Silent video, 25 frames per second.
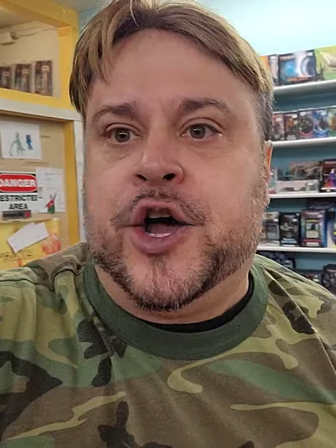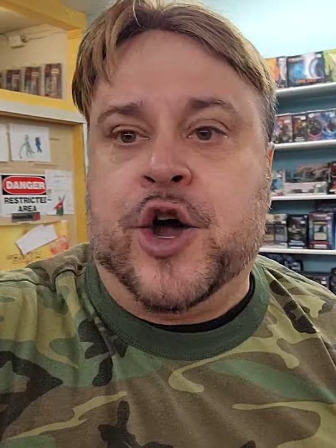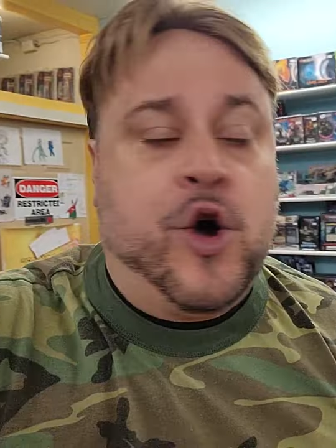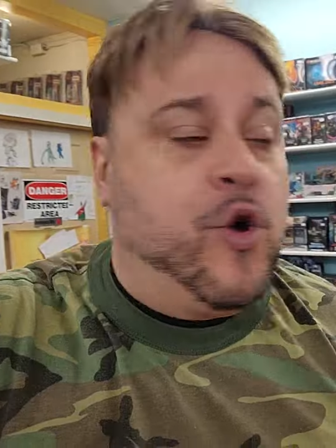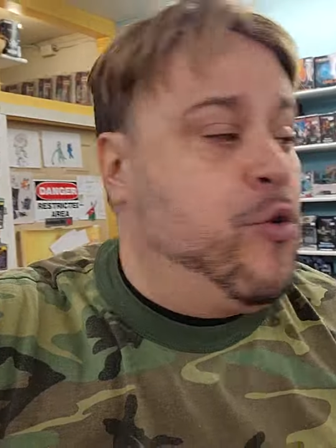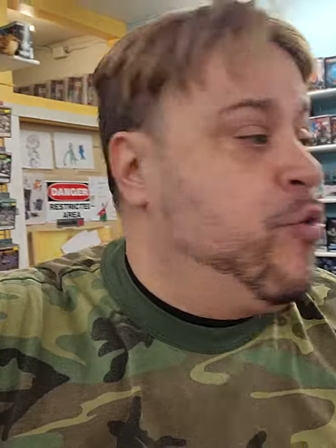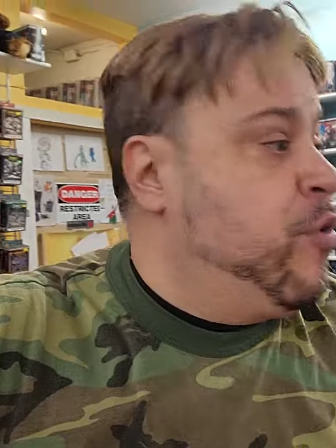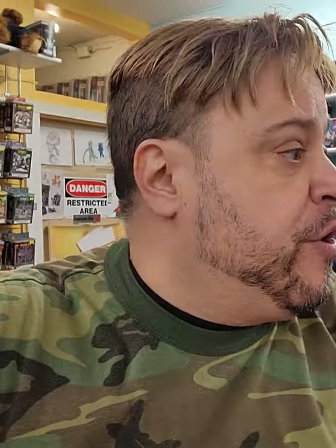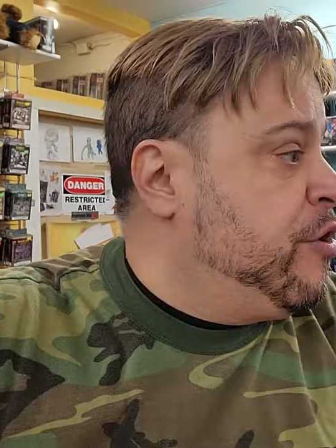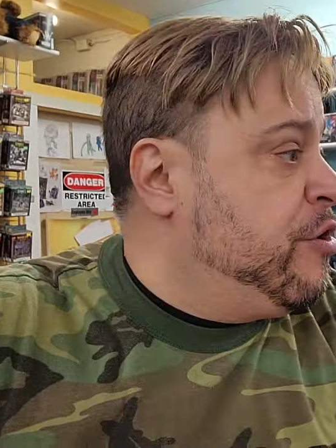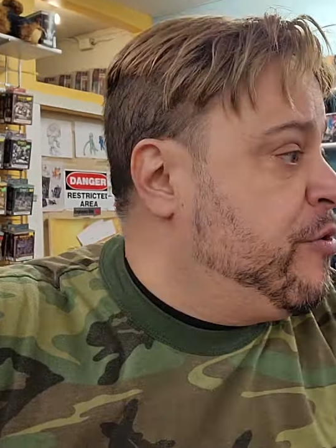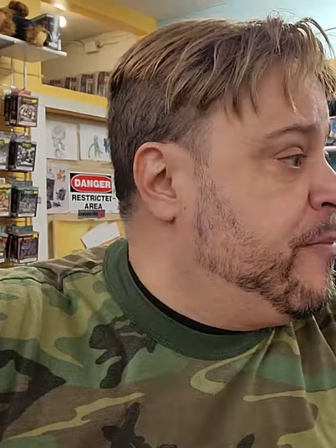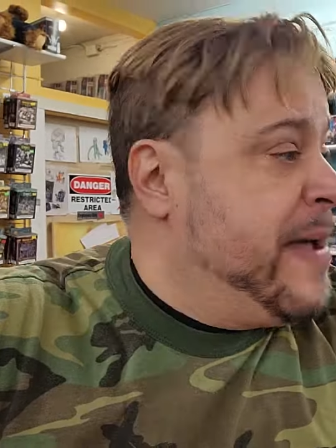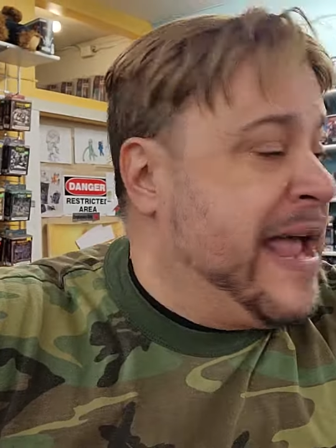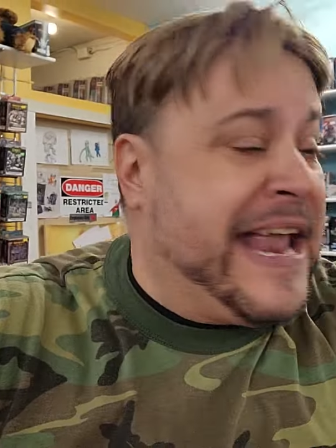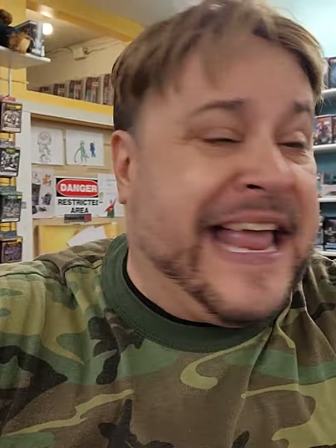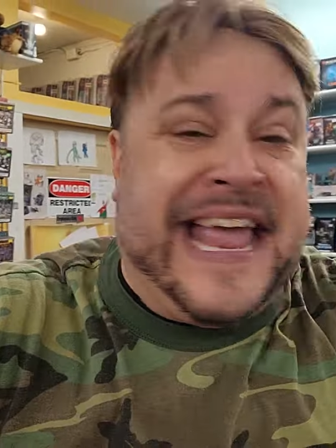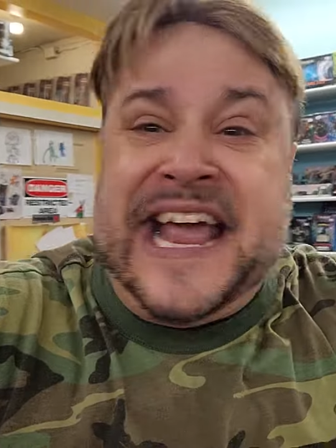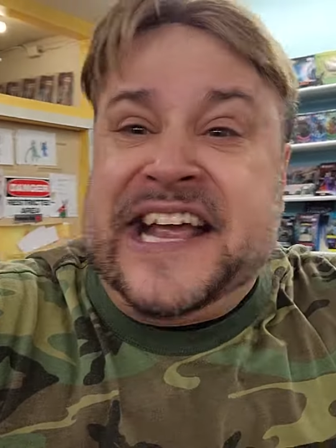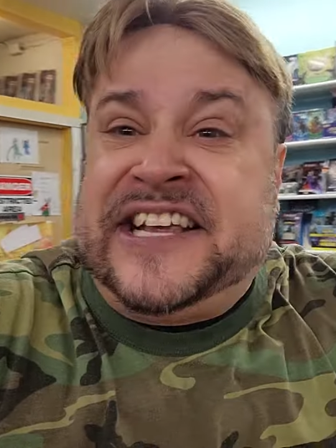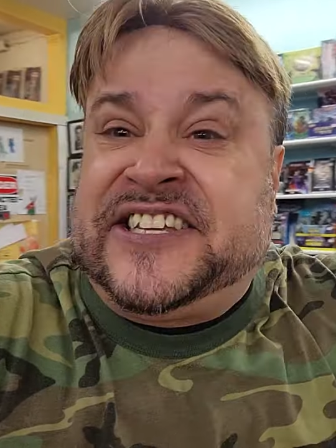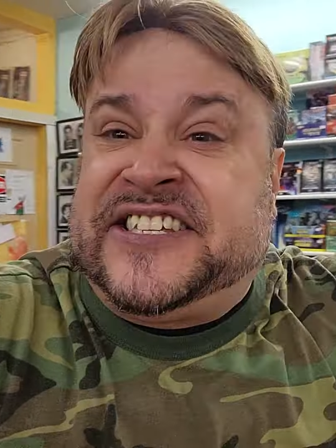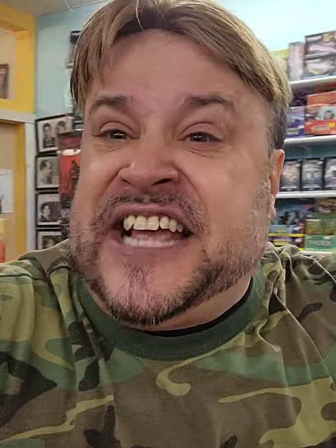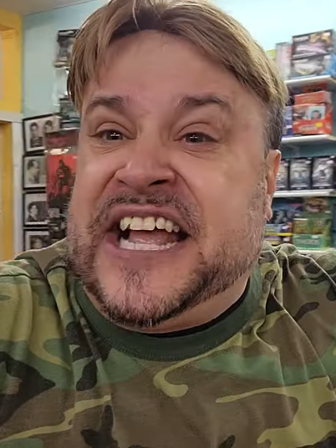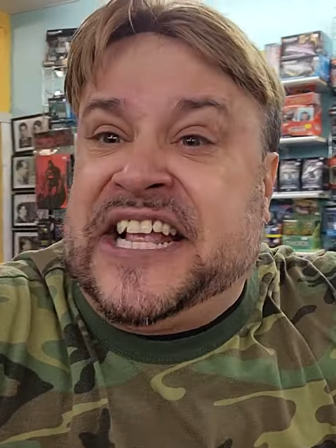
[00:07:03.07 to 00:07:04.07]
We're
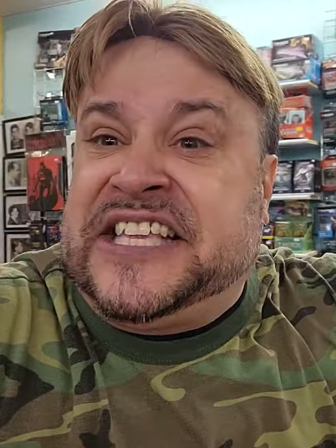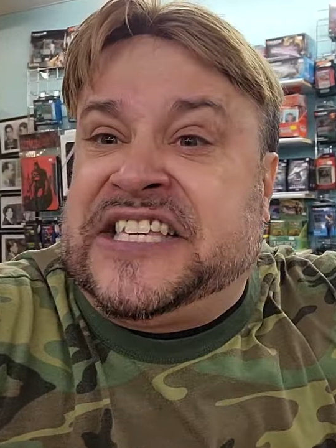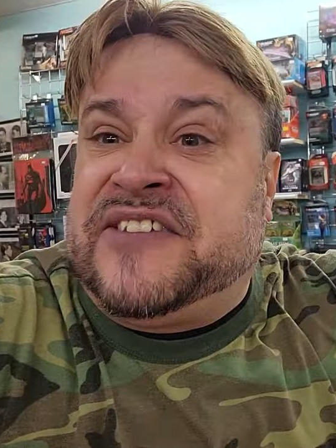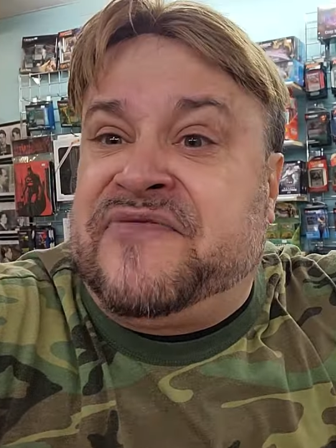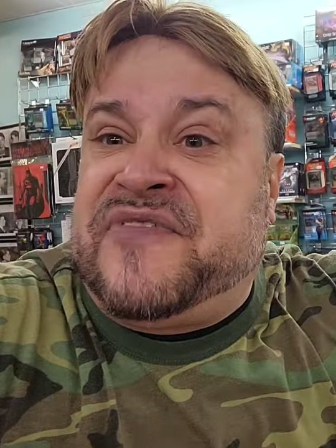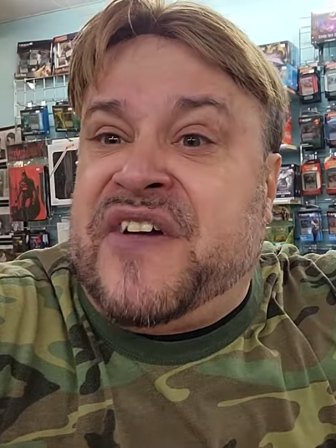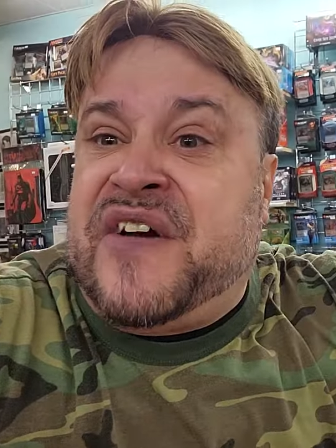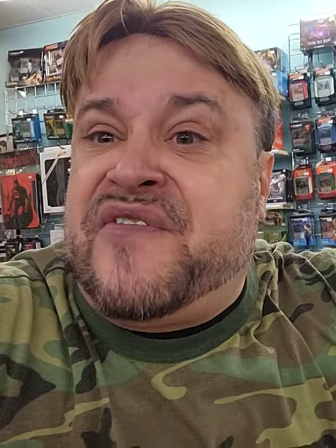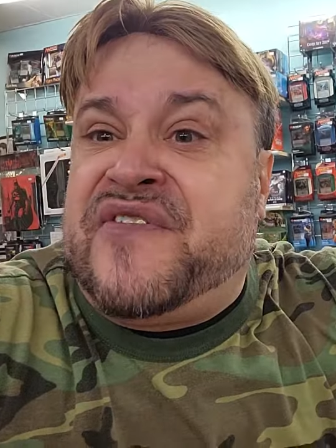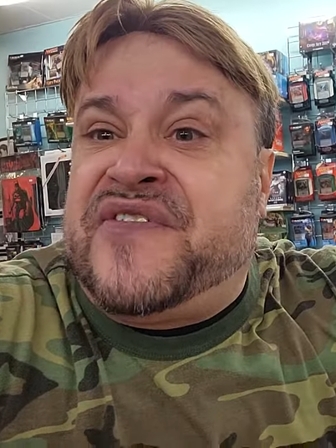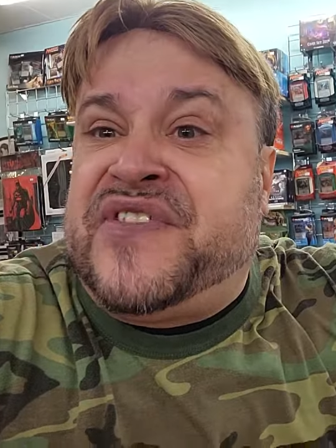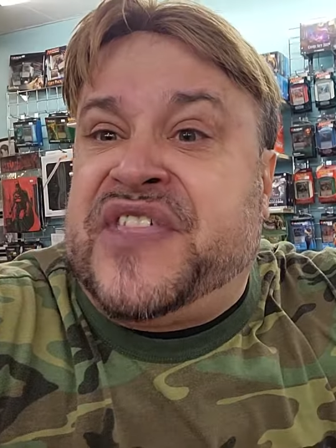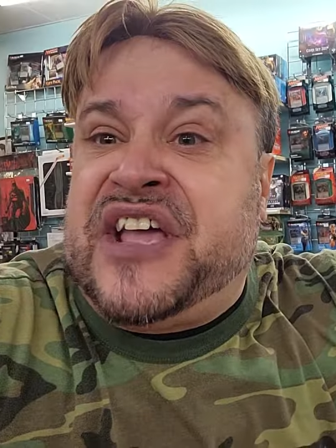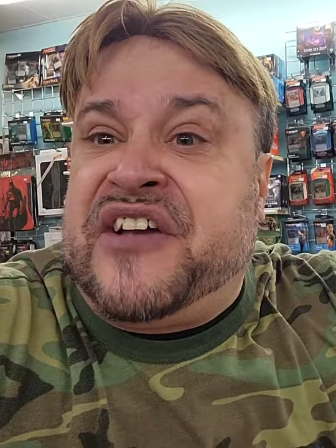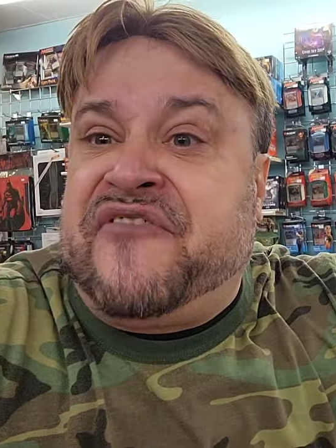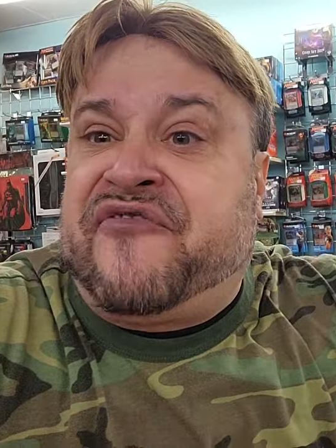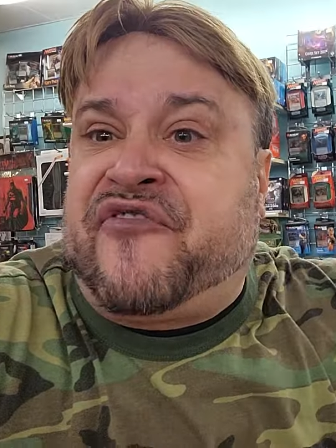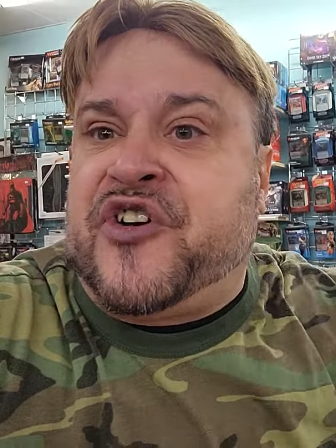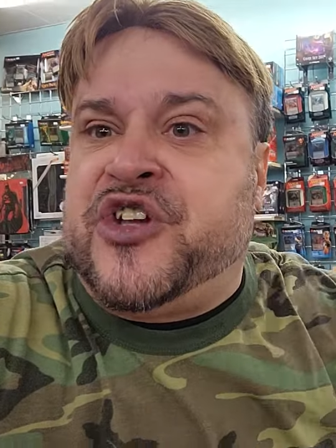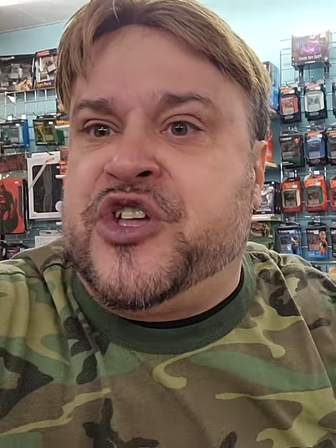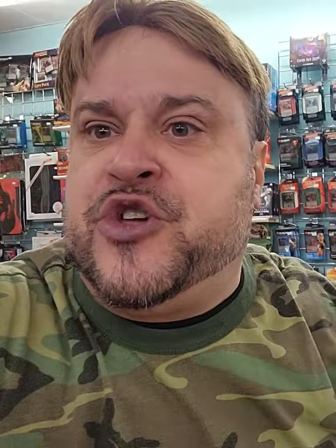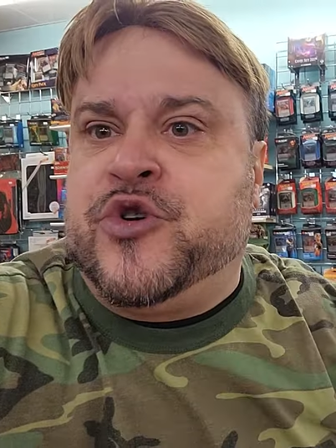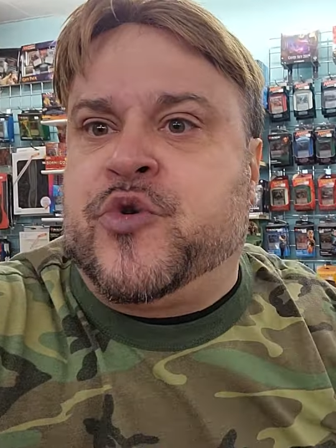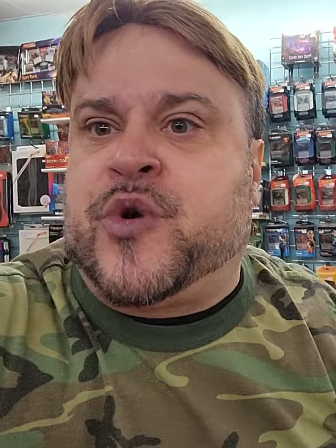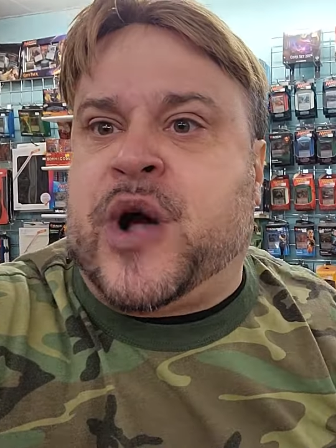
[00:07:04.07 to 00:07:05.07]
making sense of everything for
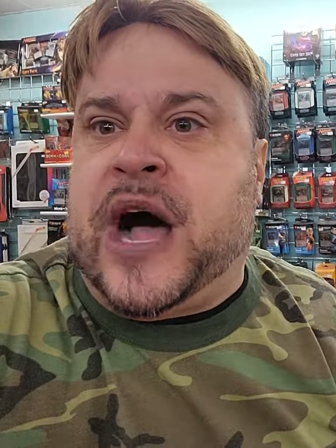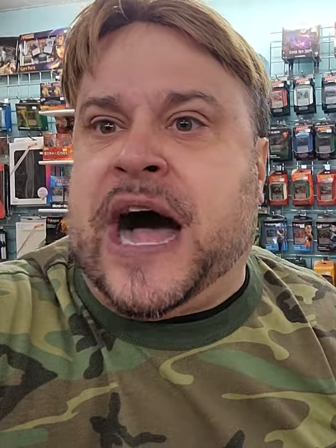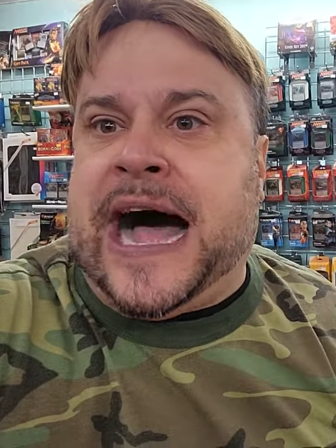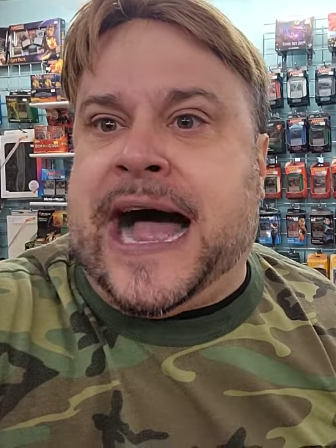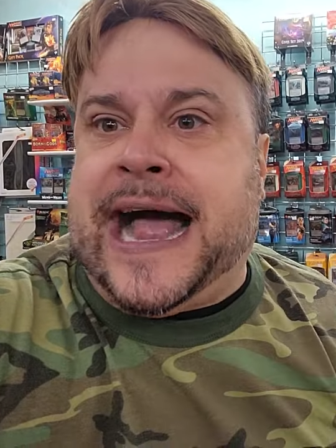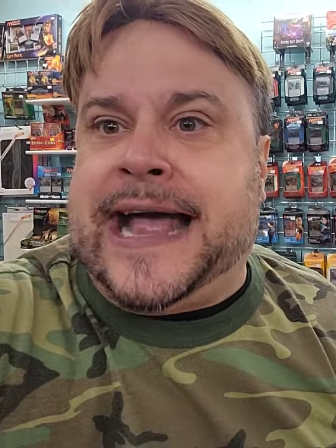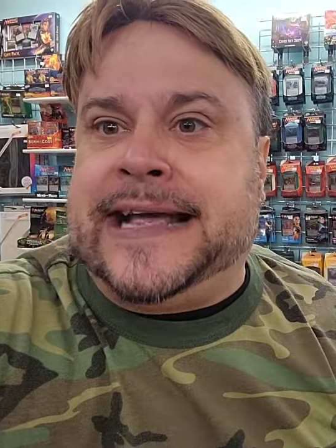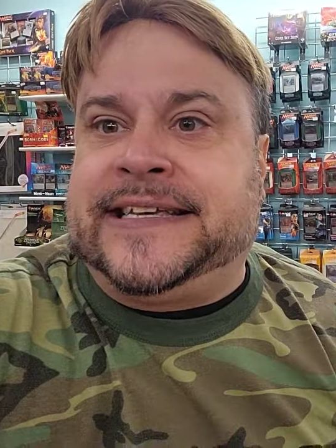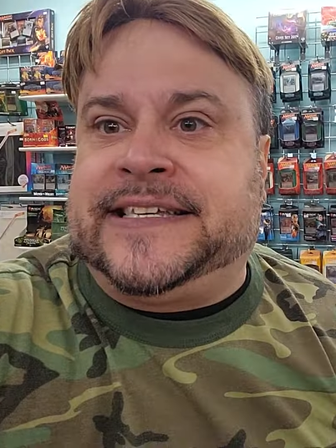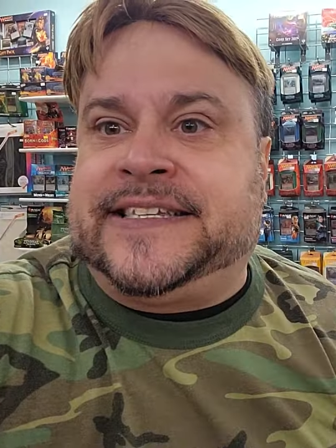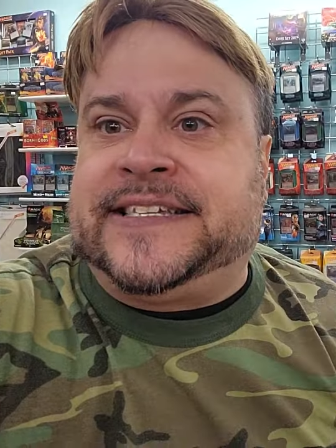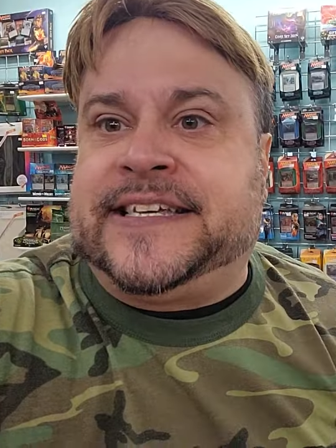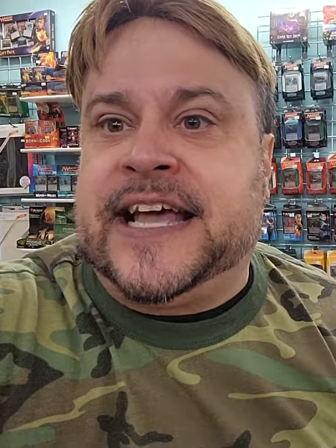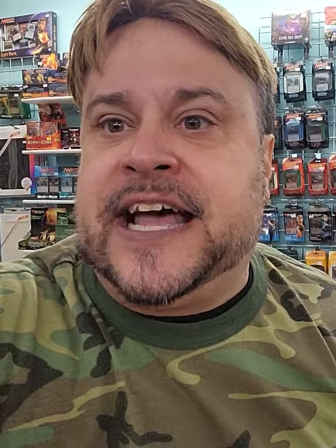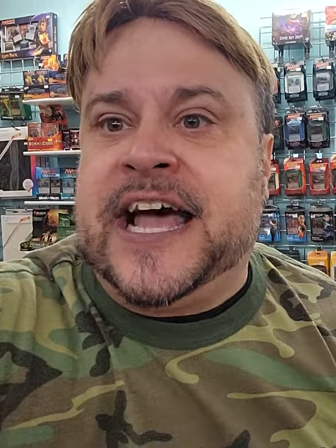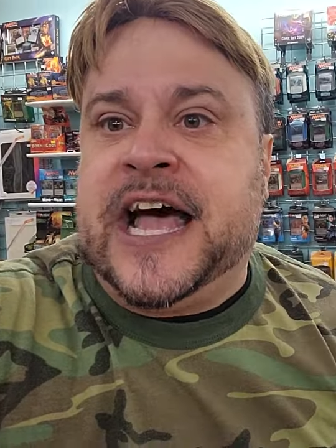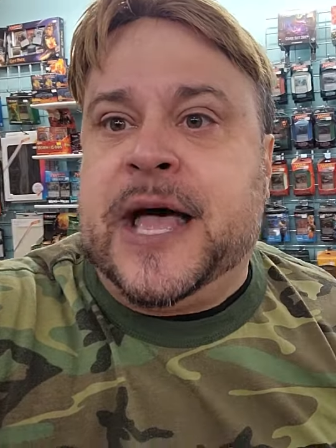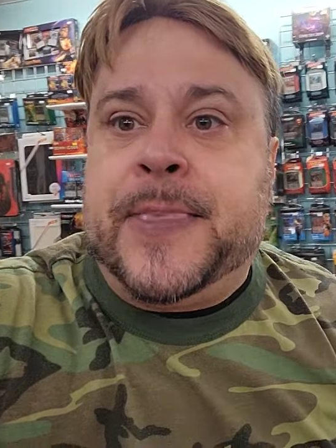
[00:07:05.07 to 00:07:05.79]
you guys.